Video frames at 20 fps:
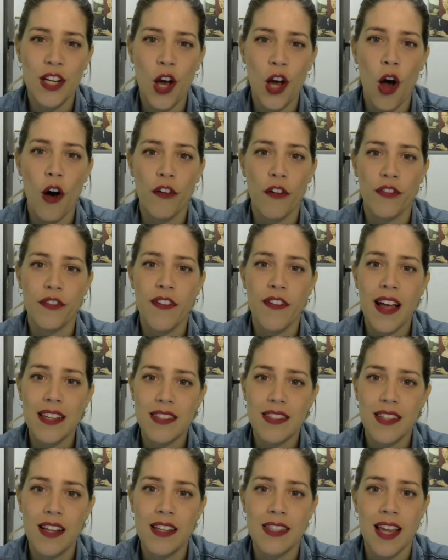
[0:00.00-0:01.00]
of
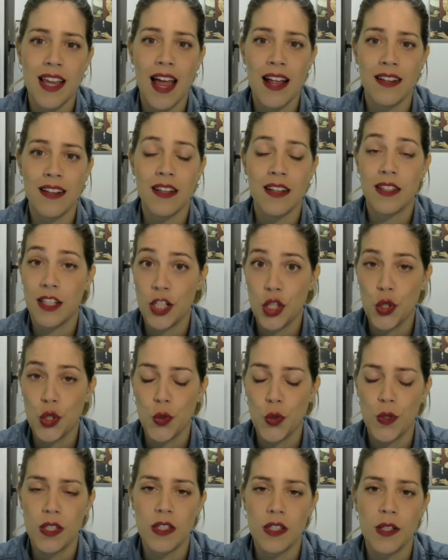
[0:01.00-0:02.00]
vessels and
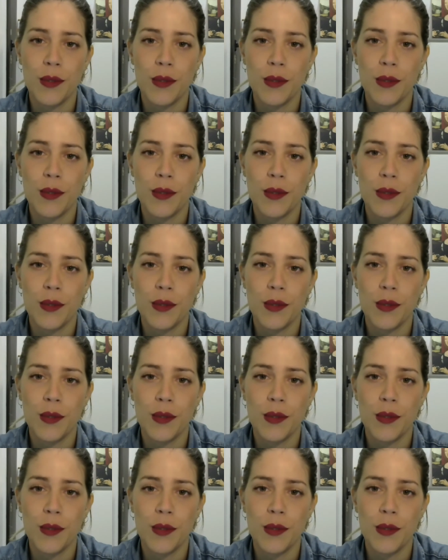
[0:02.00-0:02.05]
tissues.